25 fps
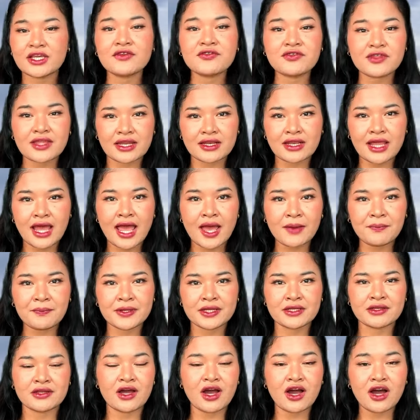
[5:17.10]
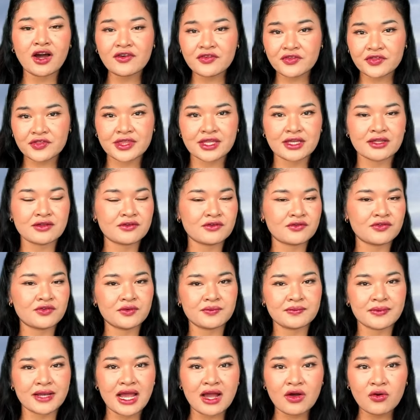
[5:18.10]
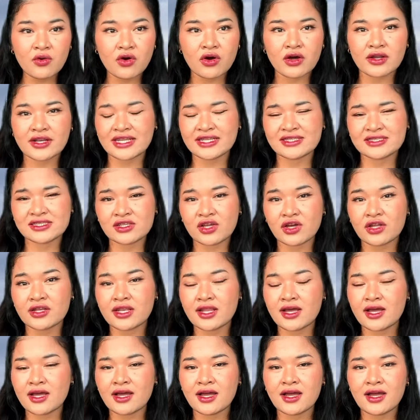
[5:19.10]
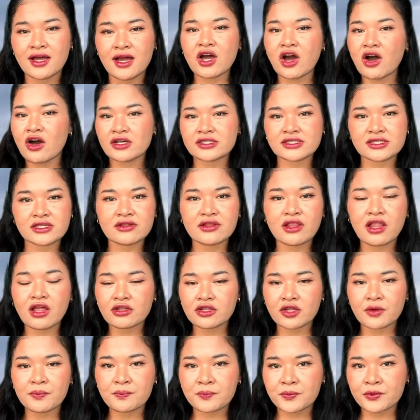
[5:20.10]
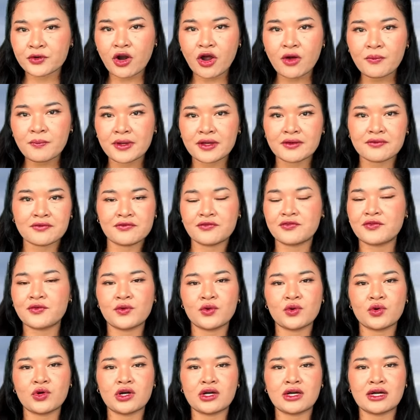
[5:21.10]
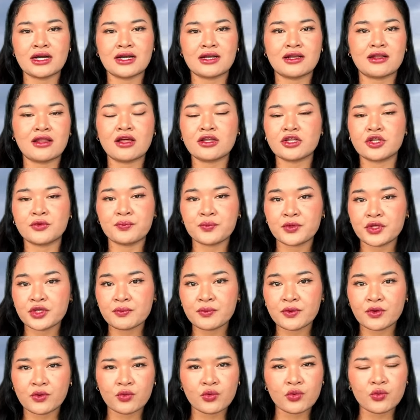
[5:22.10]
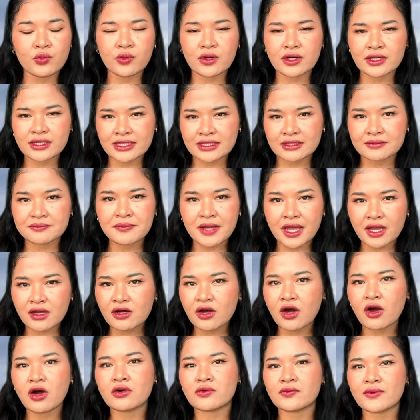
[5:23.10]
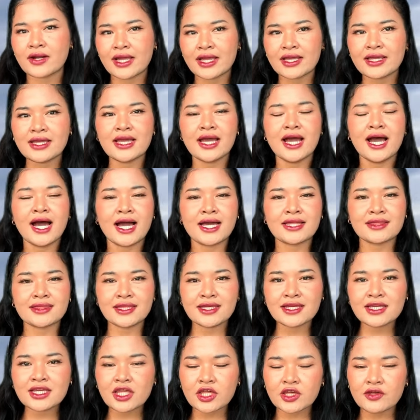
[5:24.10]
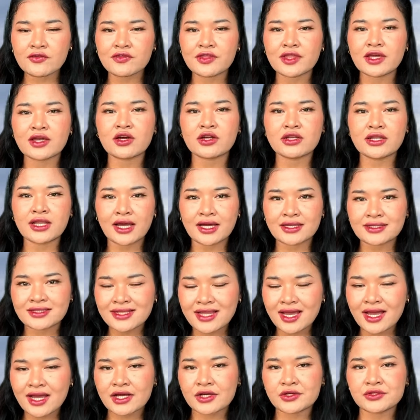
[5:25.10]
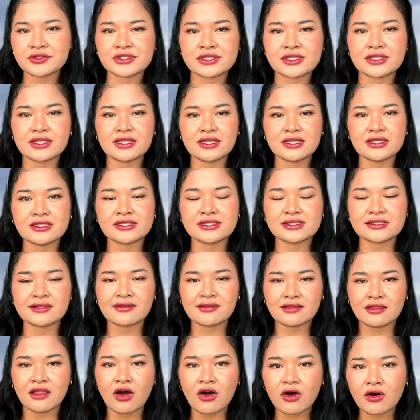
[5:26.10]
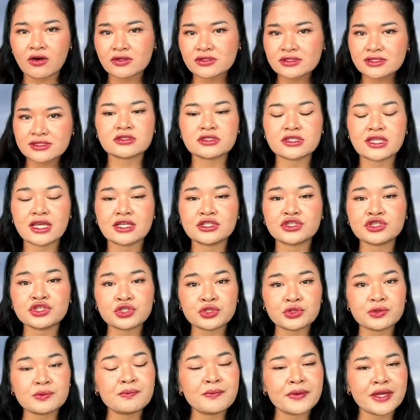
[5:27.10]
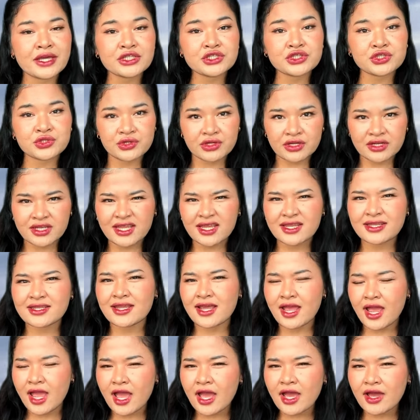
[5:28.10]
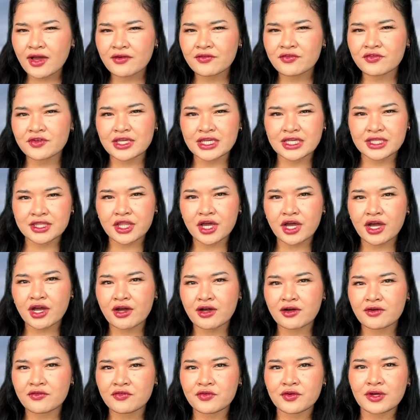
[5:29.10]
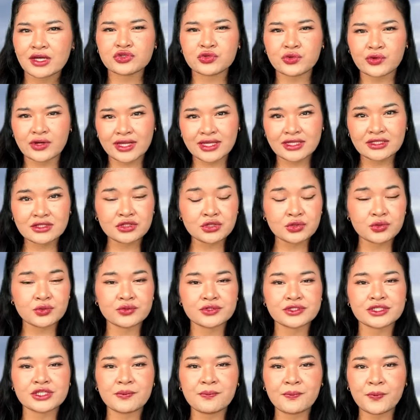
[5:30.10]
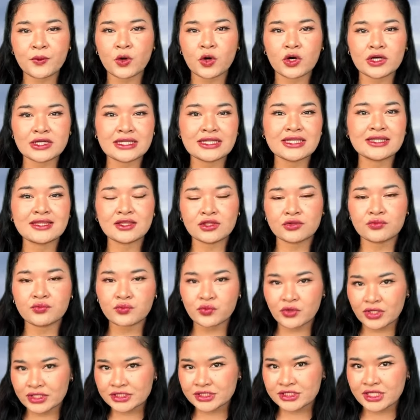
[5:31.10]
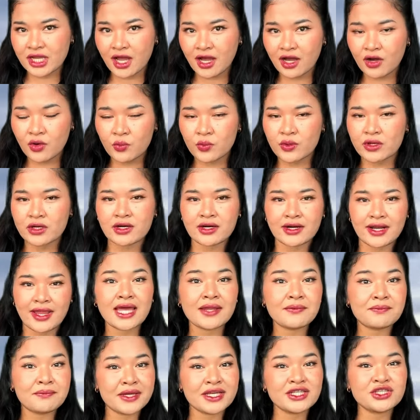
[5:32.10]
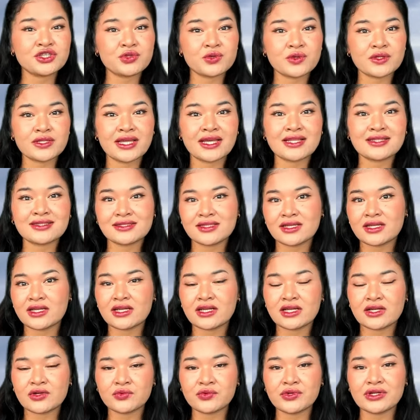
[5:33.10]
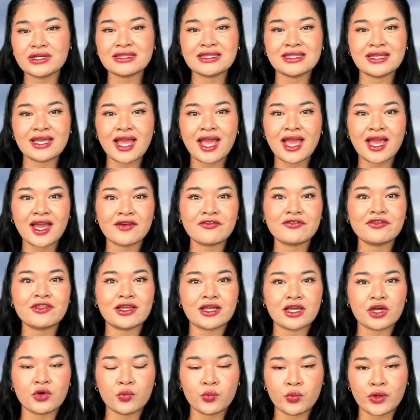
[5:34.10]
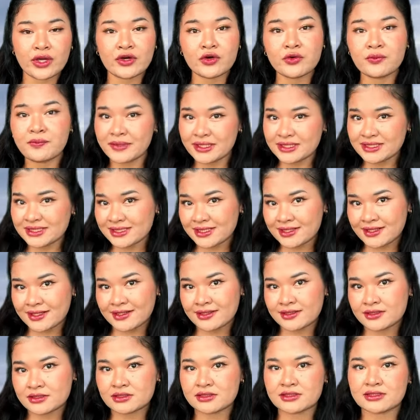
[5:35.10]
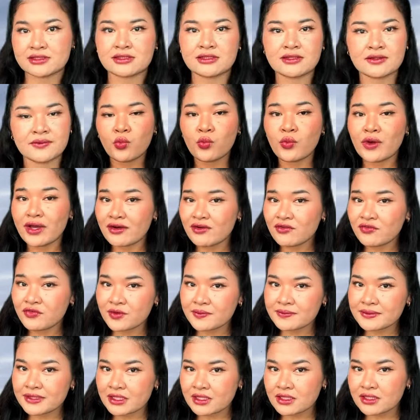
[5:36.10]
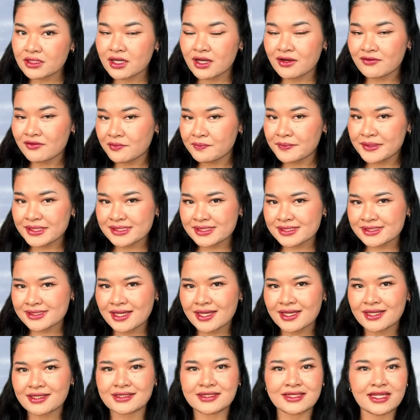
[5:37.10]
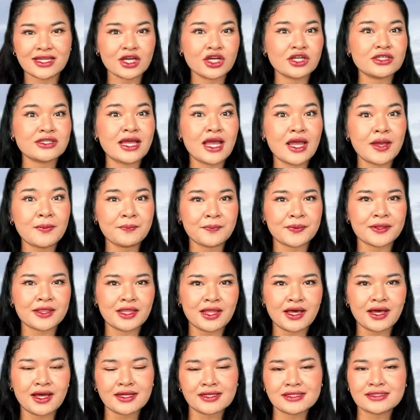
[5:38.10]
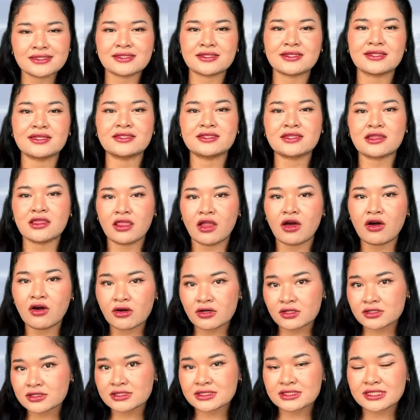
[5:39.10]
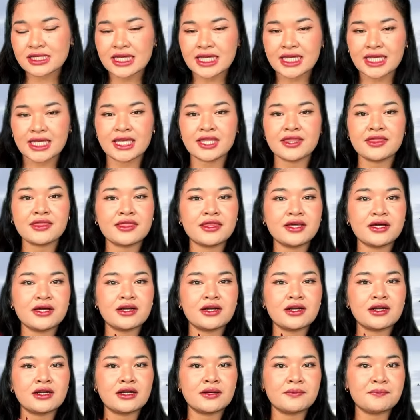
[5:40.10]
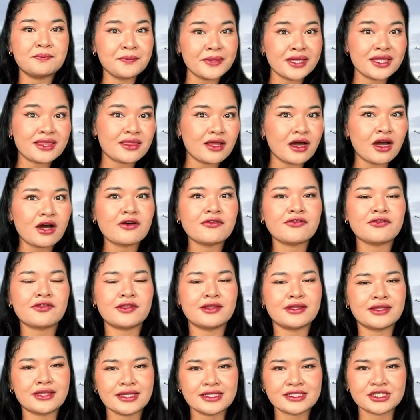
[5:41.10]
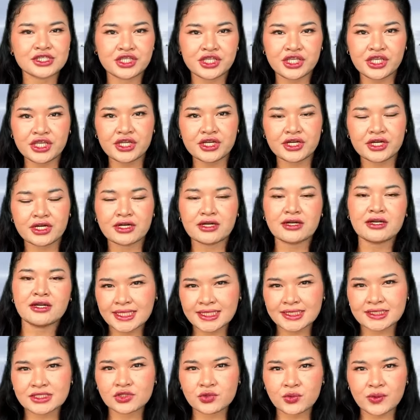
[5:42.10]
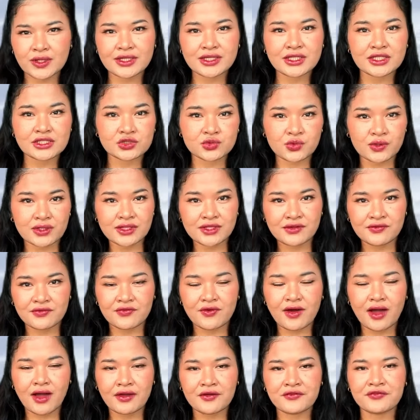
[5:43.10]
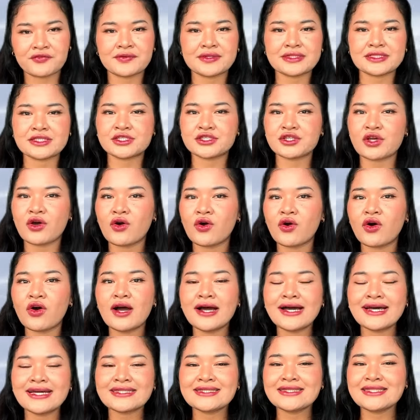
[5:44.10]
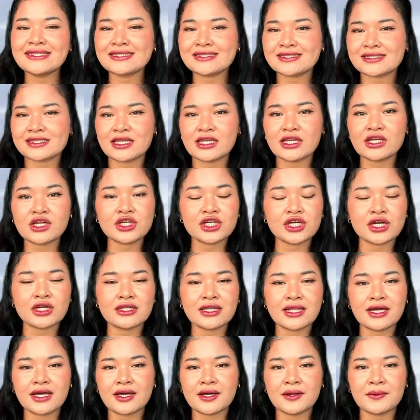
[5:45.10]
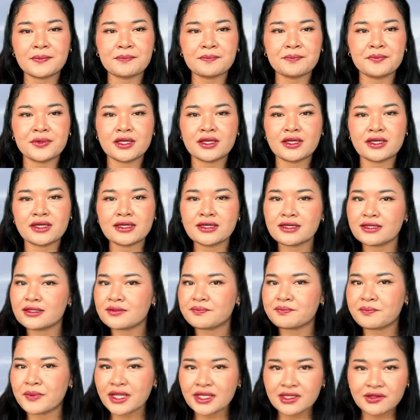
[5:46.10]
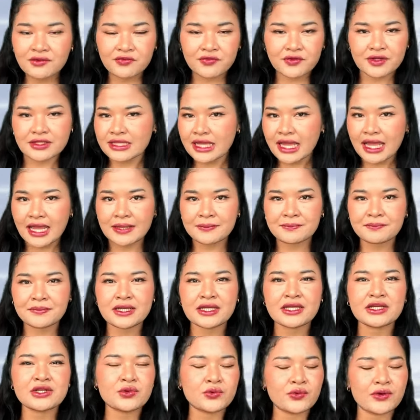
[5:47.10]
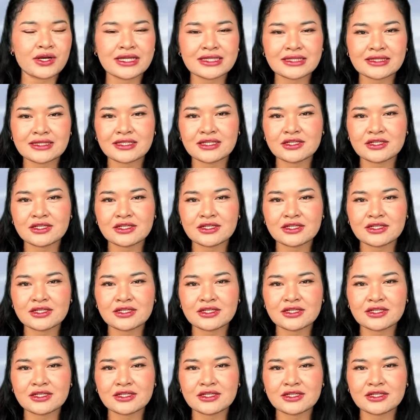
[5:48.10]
If that happened often from now on, it's gonna cause a lot of problem for a lot of people who work in Bangkok, right? I think if they're gonna announce these laws, they should make sure that they have enough train to support in rush hour and make sure that they really have like a well maintenance. Well, from the government said, they're gonna apply the laws in the mid of the next year, in 2025. So this thing gonna be benefit and be great